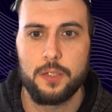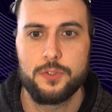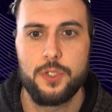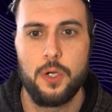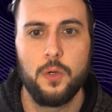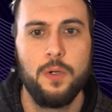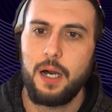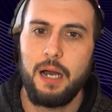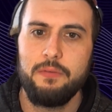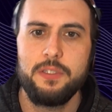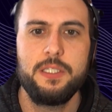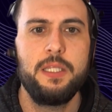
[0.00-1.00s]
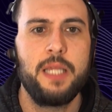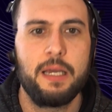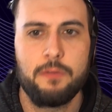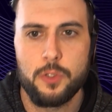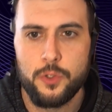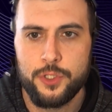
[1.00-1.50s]
So obviously the
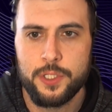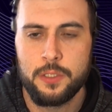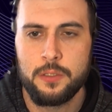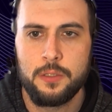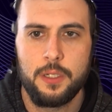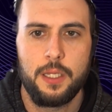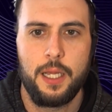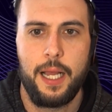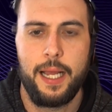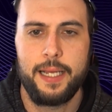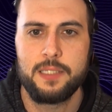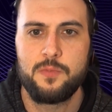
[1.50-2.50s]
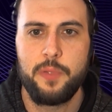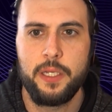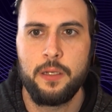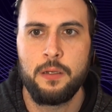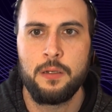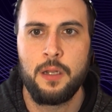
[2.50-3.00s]
evolution has
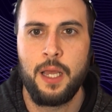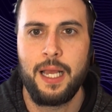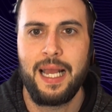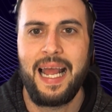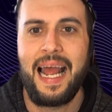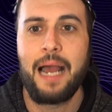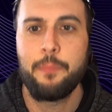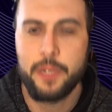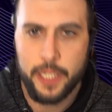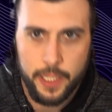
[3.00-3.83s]
been happening.